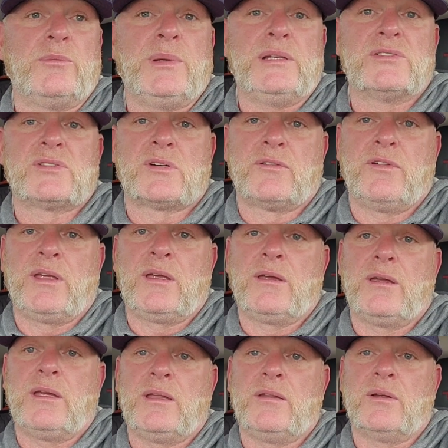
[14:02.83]
to be
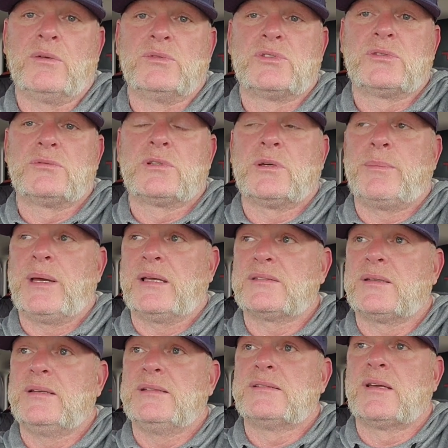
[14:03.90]
serving in those
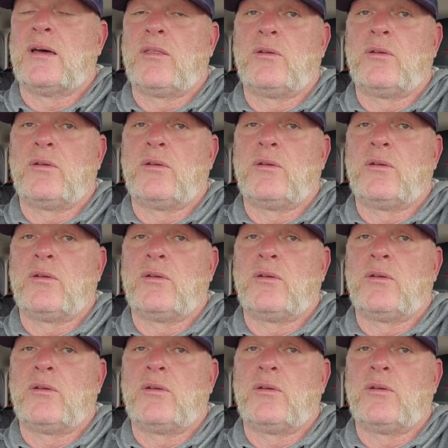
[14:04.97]
capacities